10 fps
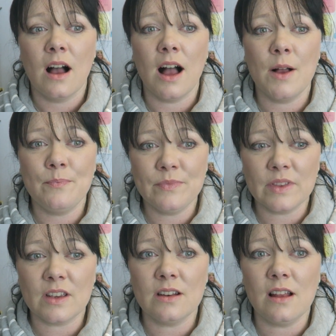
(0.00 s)
um
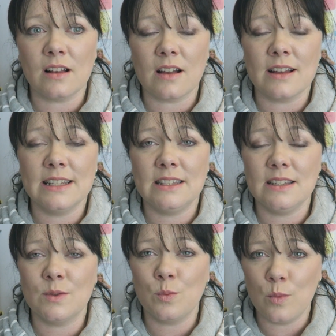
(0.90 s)
good luck guys
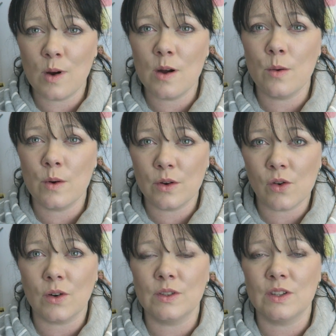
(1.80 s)
this will
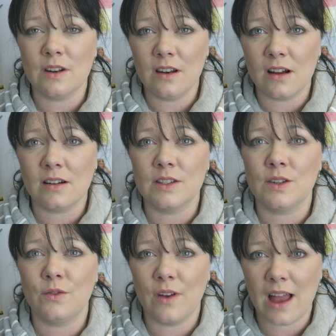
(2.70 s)
not
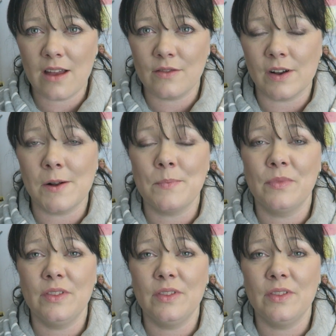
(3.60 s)
last forever